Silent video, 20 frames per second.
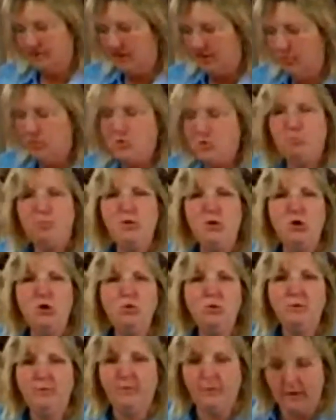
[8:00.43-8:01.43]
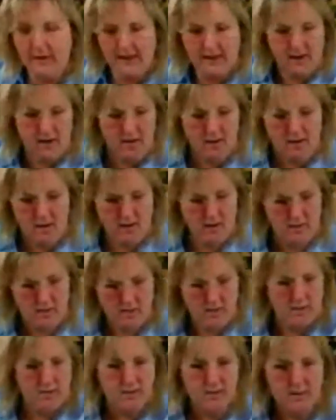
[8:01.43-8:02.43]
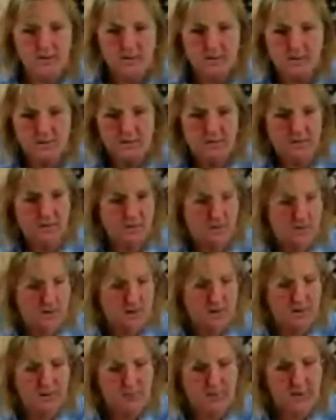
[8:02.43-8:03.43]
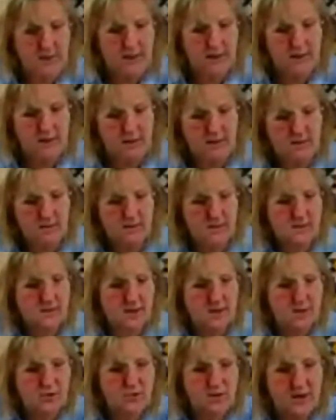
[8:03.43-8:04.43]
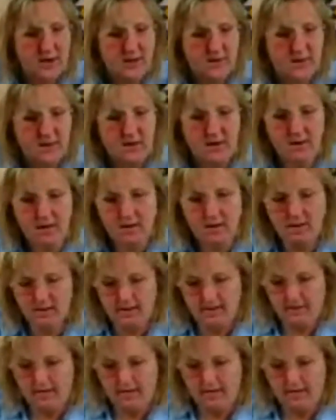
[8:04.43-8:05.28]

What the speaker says: It was beautiful here. Keep getting sidetracked here.